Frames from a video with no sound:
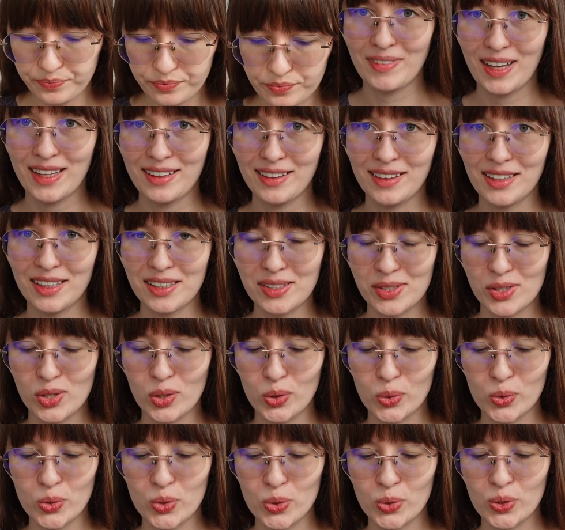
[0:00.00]
And let's
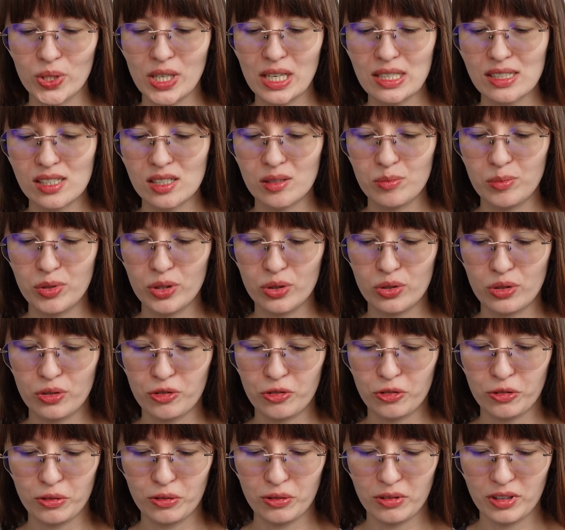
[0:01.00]
go to another
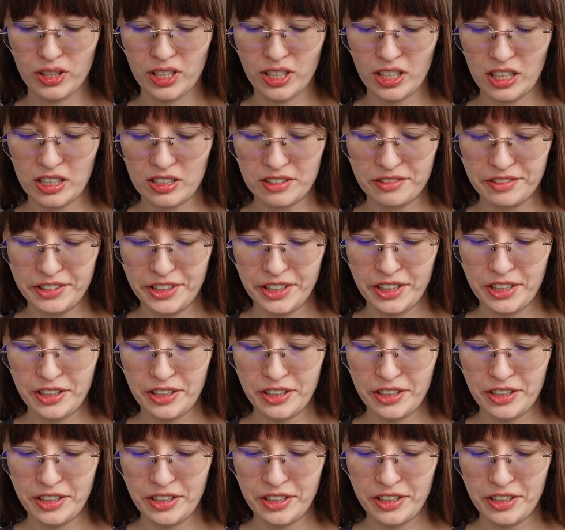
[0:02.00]
beautiful yarn,